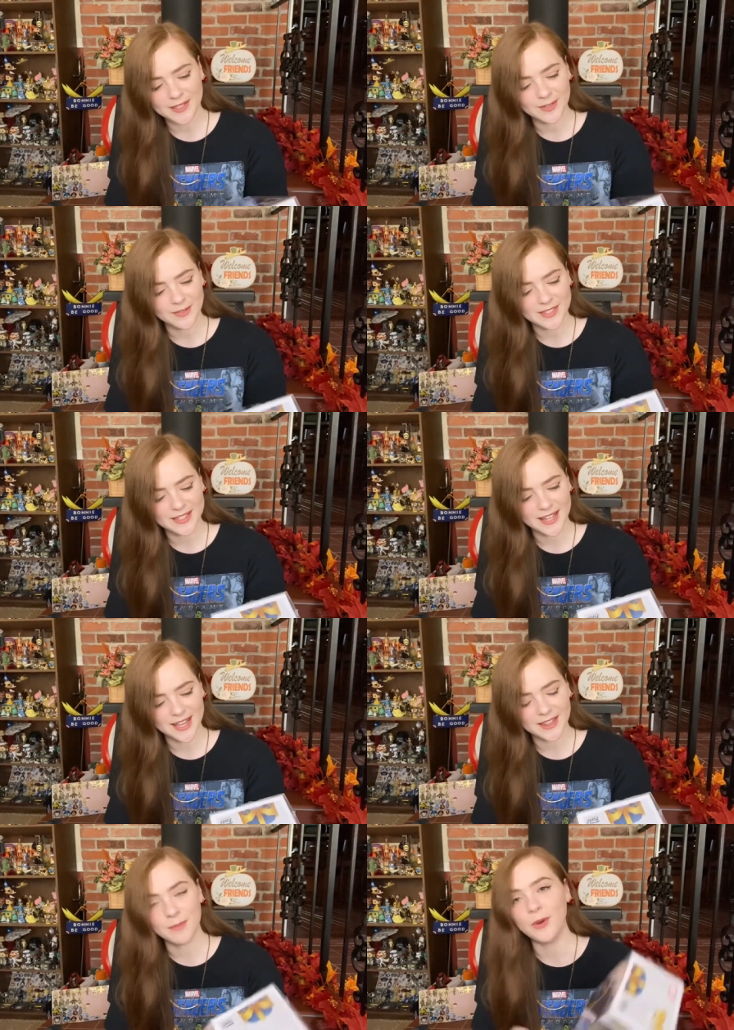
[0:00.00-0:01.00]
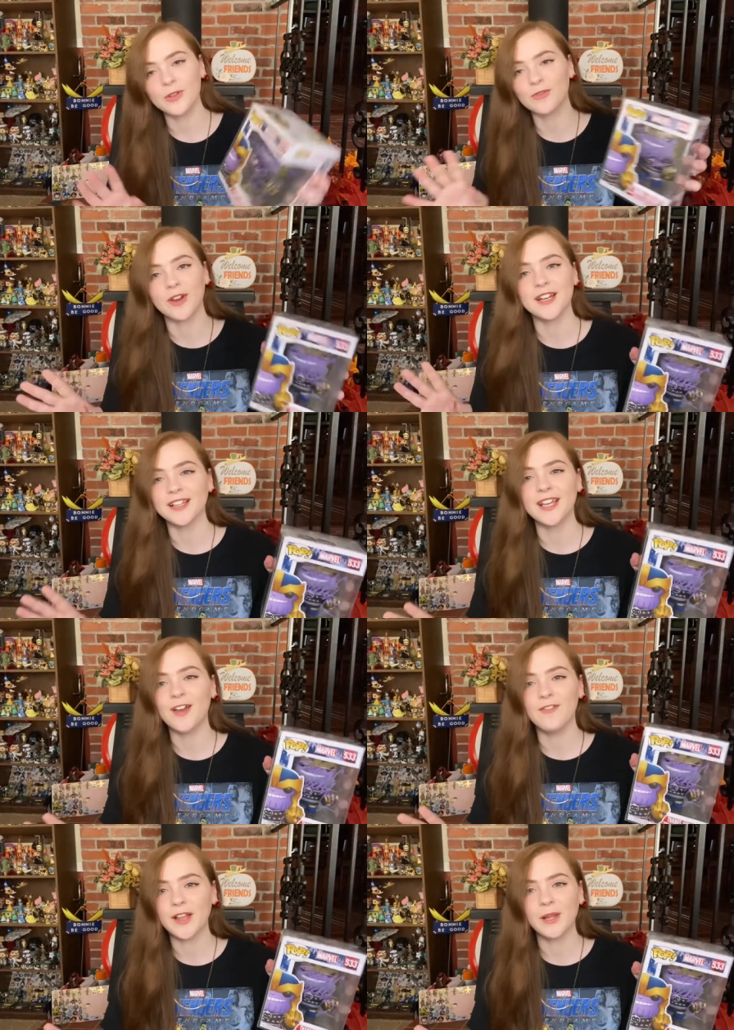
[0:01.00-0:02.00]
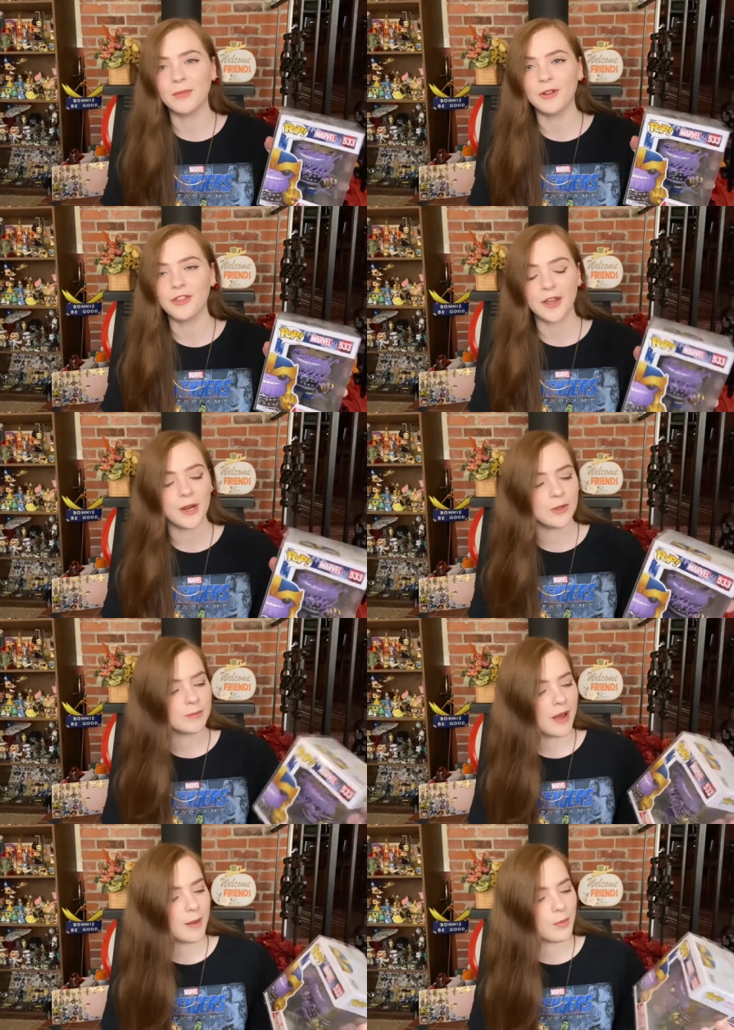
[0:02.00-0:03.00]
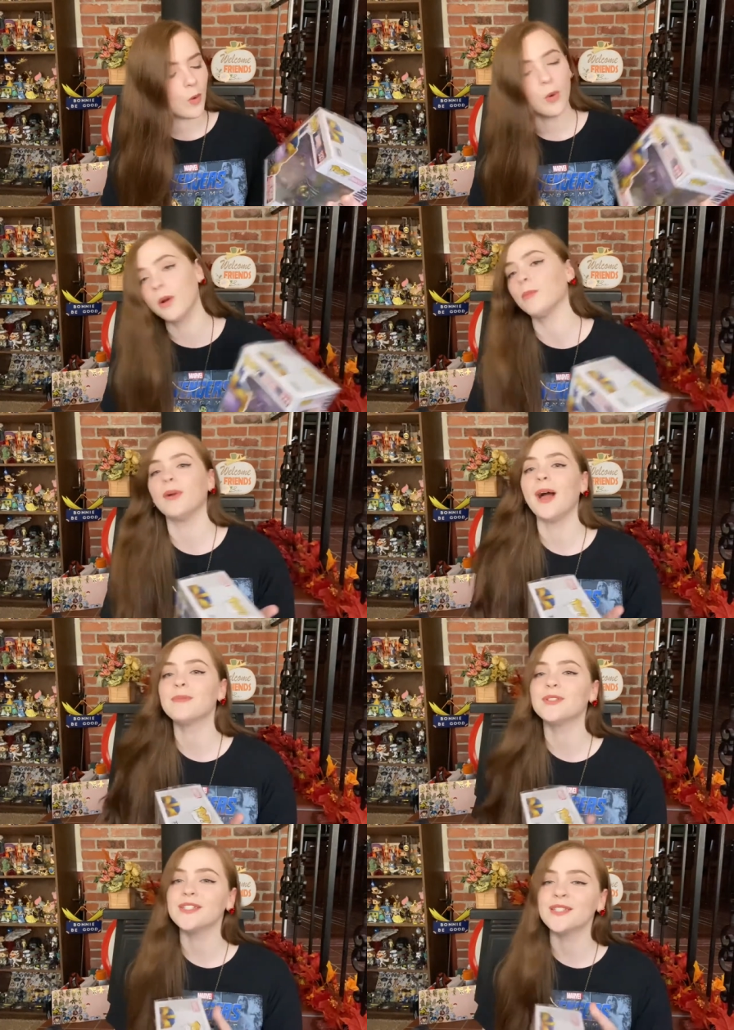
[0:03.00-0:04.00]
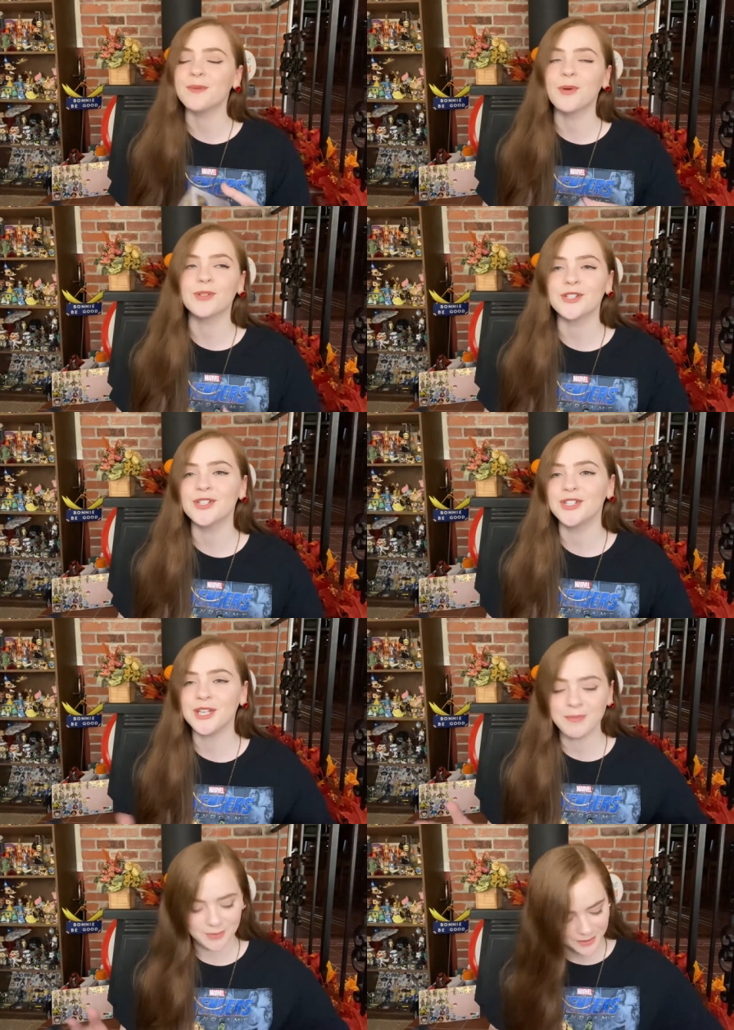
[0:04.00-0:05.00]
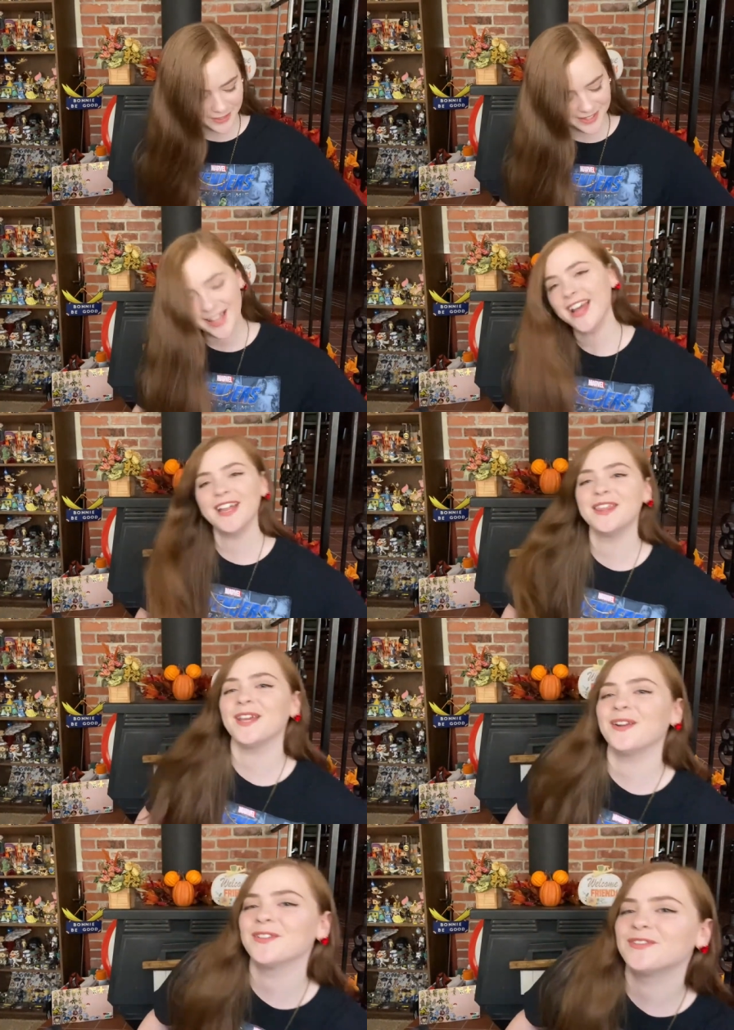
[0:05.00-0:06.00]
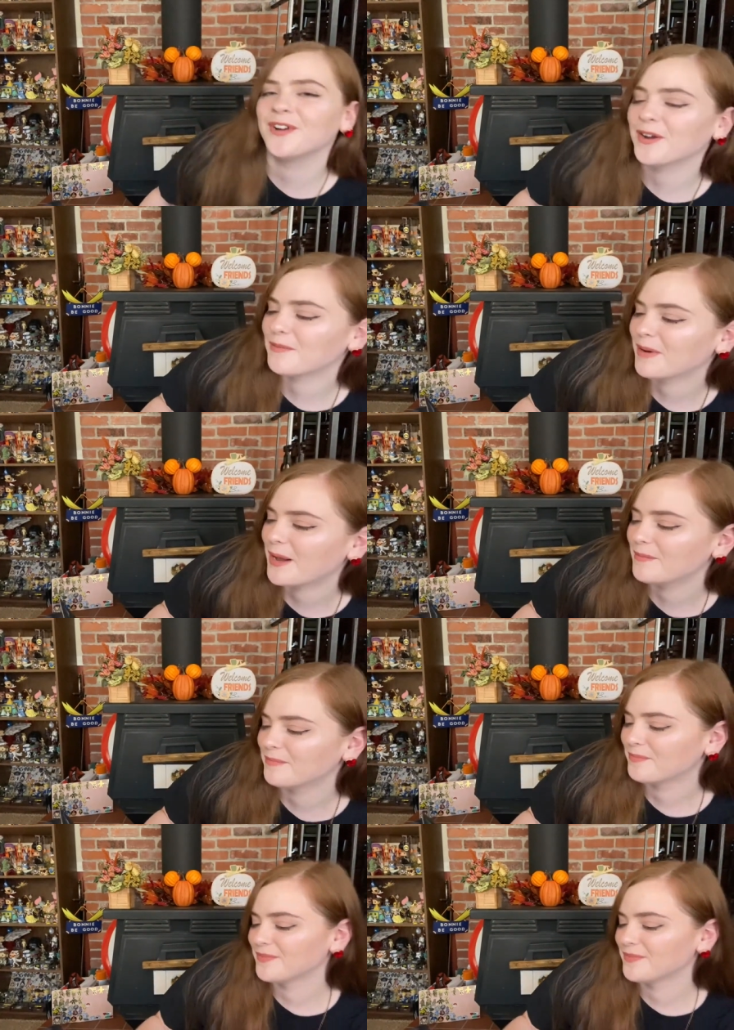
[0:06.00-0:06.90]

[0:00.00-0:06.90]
it was like the most readily available Thanos pop, or perhaps just the most cheap Thanos Funko Pop.